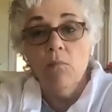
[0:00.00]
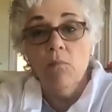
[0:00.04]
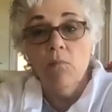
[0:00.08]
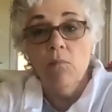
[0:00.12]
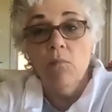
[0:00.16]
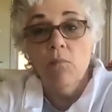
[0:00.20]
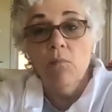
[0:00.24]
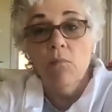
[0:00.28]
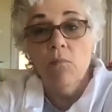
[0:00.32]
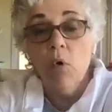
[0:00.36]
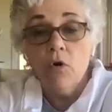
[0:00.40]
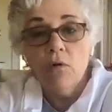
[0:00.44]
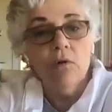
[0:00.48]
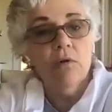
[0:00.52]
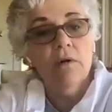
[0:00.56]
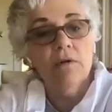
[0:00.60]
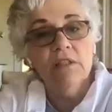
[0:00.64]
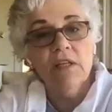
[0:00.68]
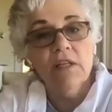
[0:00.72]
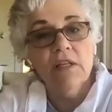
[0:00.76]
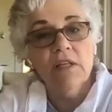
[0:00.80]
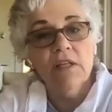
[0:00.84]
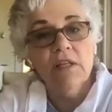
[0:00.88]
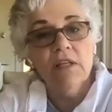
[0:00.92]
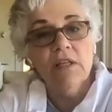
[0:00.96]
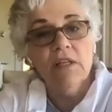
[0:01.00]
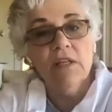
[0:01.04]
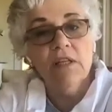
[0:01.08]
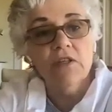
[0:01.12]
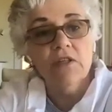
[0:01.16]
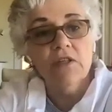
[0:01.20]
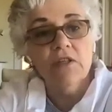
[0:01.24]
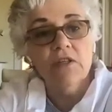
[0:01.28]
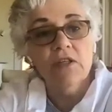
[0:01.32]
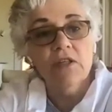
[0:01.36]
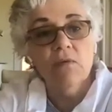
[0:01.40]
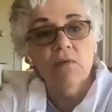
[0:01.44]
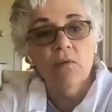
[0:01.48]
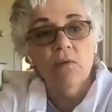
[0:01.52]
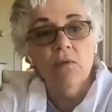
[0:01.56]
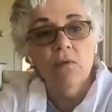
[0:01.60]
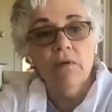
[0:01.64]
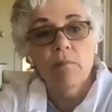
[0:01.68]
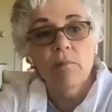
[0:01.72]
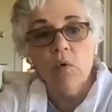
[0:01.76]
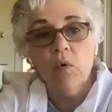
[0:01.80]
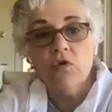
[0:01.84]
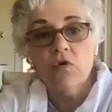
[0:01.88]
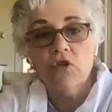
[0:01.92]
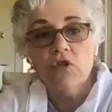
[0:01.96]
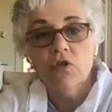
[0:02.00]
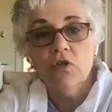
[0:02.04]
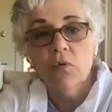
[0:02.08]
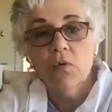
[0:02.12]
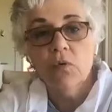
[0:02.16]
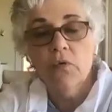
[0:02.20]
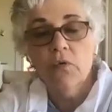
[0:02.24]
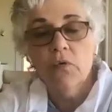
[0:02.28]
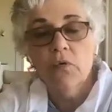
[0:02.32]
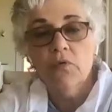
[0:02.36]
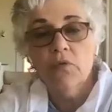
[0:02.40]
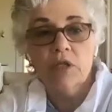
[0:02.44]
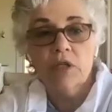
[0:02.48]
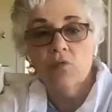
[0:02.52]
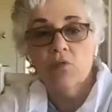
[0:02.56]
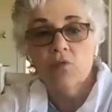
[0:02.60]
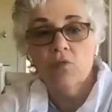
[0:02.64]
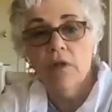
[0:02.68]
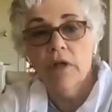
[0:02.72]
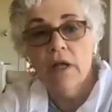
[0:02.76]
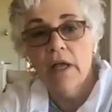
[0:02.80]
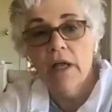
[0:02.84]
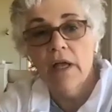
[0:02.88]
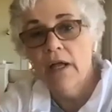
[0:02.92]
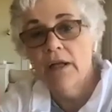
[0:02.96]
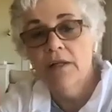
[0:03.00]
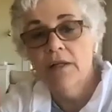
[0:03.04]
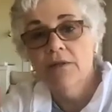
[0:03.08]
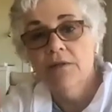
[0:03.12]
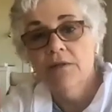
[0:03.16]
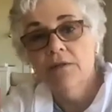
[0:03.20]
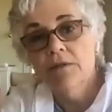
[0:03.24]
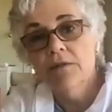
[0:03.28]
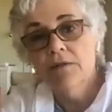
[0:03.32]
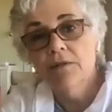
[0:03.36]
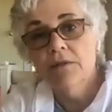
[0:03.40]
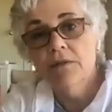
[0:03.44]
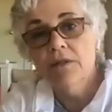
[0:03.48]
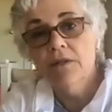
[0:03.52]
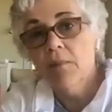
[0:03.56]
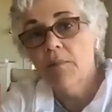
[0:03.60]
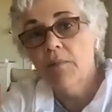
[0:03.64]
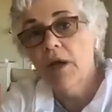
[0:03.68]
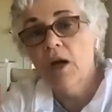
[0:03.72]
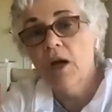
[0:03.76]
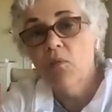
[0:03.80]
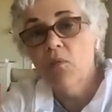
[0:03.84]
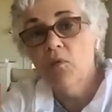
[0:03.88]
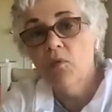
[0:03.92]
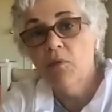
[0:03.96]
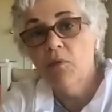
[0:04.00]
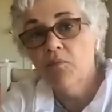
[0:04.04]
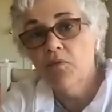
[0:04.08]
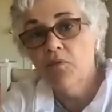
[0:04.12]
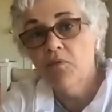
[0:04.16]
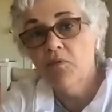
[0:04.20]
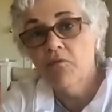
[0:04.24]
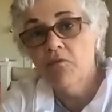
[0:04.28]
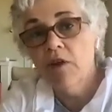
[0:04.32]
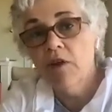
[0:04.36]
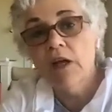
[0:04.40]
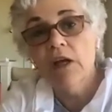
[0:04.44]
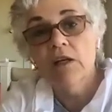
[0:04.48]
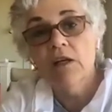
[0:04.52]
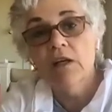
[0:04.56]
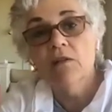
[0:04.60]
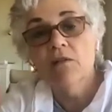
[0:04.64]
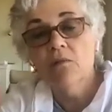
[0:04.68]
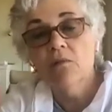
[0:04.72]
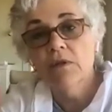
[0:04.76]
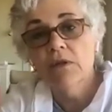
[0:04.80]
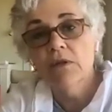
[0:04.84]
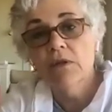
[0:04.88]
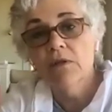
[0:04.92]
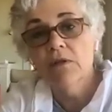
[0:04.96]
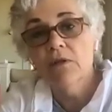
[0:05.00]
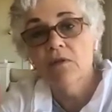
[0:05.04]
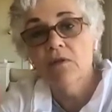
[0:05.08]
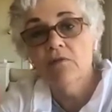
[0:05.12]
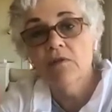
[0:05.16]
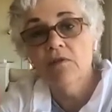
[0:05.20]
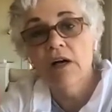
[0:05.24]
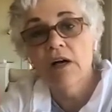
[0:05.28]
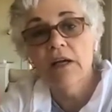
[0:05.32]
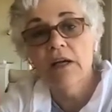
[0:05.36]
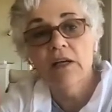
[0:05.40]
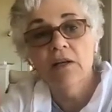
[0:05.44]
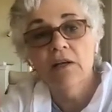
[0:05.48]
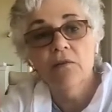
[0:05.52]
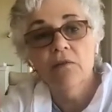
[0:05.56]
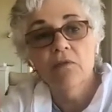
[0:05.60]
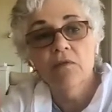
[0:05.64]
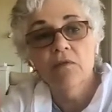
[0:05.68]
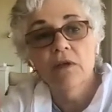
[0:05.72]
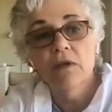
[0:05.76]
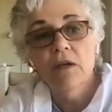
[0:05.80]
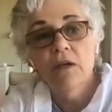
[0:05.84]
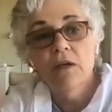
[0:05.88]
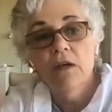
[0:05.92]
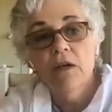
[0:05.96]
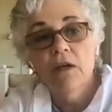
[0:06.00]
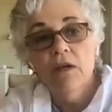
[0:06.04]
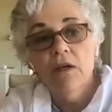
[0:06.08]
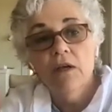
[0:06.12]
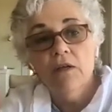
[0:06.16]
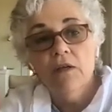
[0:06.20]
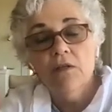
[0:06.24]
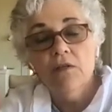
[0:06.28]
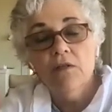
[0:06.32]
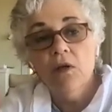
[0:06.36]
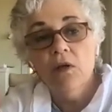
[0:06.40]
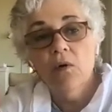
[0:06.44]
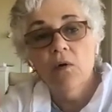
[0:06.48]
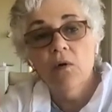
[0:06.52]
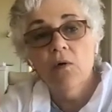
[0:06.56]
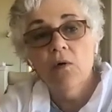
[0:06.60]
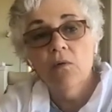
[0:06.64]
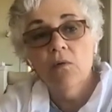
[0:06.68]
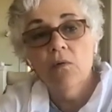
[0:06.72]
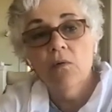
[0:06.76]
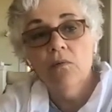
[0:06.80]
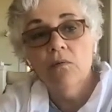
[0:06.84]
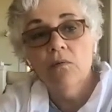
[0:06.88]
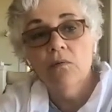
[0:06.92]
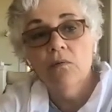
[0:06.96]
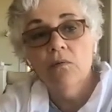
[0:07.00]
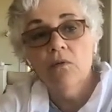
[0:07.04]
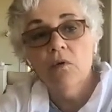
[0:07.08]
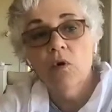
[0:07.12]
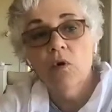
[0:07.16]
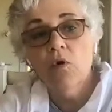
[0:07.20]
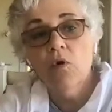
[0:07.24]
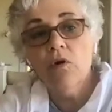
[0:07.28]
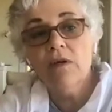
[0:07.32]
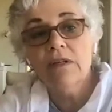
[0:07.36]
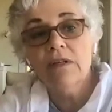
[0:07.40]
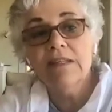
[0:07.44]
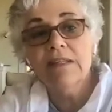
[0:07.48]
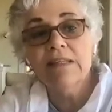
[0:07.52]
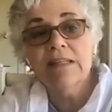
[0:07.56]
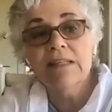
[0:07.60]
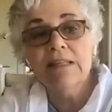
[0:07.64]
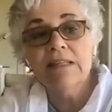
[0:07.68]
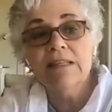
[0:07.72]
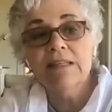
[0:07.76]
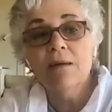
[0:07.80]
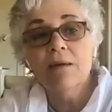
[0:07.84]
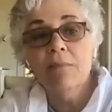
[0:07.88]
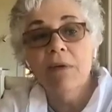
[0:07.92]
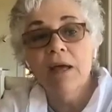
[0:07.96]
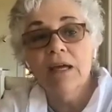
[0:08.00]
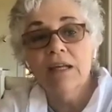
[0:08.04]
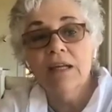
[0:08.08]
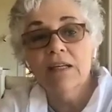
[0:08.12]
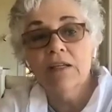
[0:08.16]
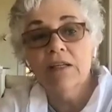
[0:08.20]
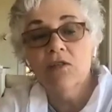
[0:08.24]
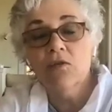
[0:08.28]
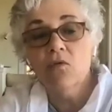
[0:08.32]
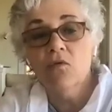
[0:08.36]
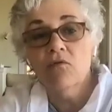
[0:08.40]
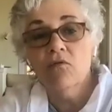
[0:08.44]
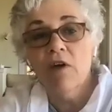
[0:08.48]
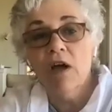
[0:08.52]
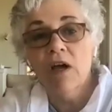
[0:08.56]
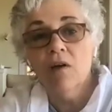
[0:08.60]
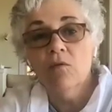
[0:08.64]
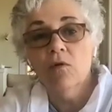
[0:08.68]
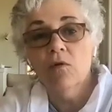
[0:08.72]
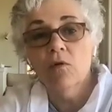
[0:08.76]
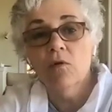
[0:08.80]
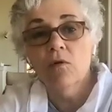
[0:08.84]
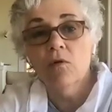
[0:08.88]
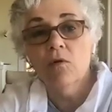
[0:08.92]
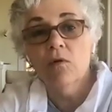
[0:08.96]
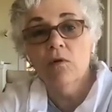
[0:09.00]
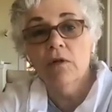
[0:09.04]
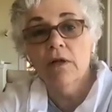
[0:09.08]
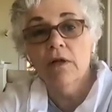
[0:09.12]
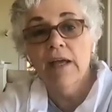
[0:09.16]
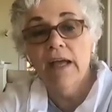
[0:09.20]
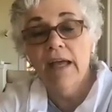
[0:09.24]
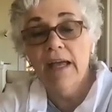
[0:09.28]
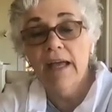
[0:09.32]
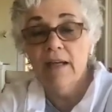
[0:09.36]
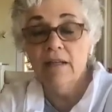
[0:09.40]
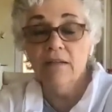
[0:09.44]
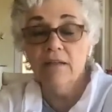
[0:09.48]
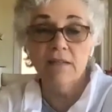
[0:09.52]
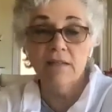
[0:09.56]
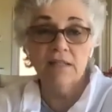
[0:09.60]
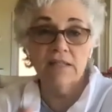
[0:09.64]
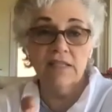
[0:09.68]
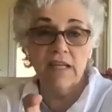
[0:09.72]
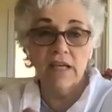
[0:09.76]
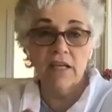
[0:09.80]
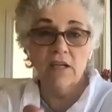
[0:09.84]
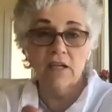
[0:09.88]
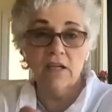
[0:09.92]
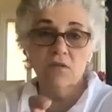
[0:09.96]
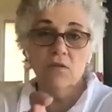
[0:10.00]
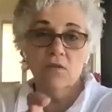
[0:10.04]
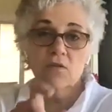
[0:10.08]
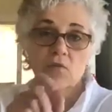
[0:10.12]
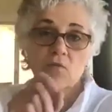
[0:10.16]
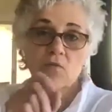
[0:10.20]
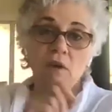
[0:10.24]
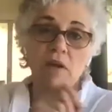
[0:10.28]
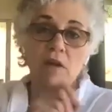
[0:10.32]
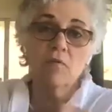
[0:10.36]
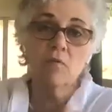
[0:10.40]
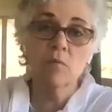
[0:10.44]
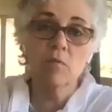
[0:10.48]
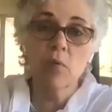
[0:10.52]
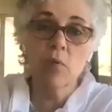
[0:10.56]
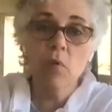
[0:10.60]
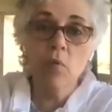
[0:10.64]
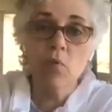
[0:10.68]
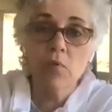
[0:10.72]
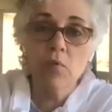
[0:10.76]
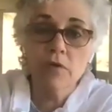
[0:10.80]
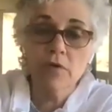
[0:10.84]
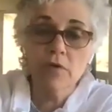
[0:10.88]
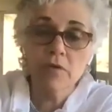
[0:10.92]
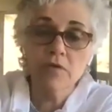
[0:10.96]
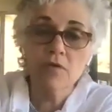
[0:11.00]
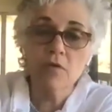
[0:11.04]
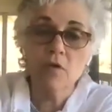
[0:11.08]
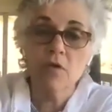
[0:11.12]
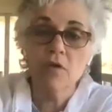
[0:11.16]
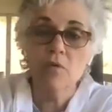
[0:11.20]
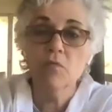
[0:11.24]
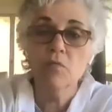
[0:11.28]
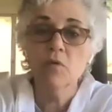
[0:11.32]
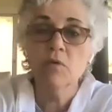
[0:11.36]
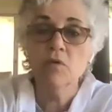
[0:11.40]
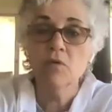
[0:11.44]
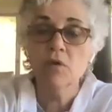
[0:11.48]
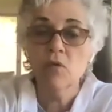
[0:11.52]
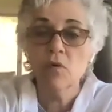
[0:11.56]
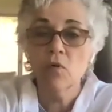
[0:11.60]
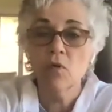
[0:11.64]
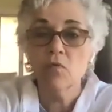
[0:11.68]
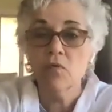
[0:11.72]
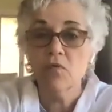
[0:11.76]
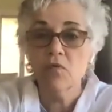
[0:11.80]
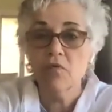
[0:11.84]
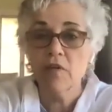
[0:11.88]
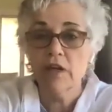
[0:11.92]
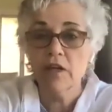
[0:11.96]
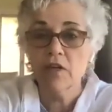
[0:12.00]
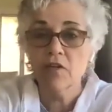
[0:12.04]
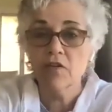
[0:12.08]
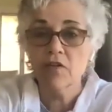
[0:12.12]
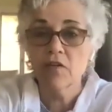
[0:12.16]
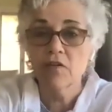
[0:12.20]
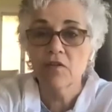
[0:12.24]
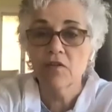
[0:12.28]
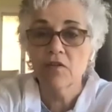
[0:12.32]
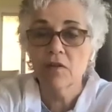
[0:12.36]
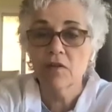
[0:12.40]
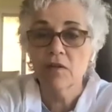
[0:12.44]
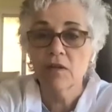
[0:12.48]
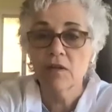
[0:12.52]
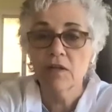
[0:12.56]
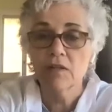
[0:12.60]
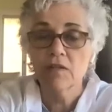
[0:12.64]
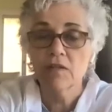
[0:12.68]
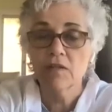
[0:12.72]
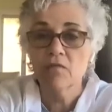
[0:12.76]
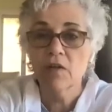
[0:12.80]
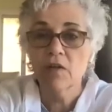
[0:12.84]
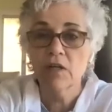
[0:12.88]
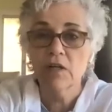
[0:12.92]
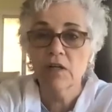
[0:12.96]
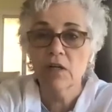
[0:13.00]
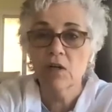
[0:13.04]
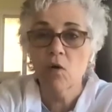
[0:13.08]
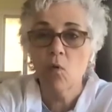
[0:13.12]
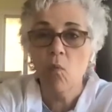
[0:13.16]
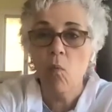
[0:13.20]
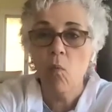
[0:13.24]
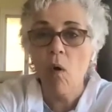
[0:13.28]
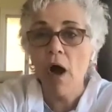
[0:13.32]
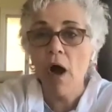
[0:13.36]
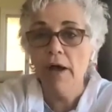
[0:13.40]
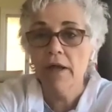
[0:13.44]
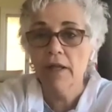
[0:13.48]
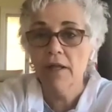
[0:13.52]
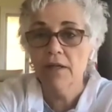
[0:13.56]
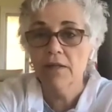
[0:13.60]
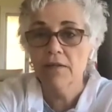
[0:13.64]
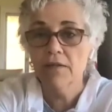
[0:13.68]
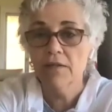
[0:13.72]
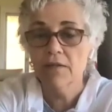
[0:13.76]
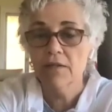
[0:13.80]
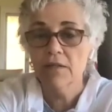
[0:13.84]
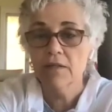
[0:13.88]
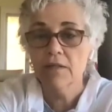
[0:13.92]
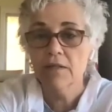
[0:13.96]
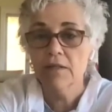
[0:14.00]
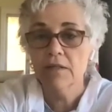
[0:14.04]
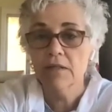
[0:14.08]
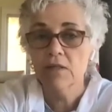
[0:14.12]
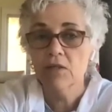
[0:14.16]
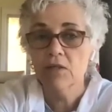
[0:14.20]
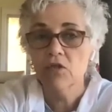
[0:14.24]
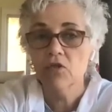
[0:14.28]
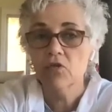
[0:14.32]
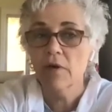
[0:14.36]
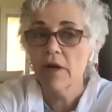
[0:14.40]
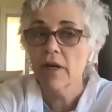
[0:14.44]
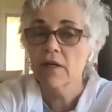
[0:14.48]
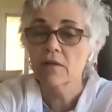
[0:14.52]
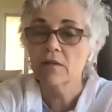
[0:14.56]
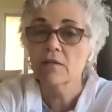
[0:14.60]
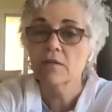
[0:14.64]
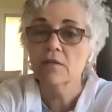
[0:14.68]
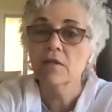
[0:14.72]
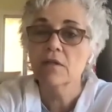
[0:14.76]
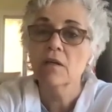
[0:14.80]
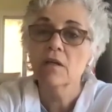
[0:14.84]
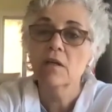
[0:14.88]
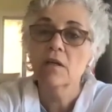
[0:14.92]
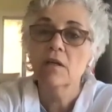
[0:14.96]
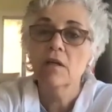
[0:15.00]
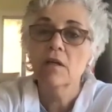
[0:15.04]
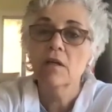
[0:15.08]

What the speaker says: more psychological, emotional, spiritual, and somehow we prevail, we survive. So the works Systematic Survival and Second Survival, both works, are musical reflection on this very quiet strength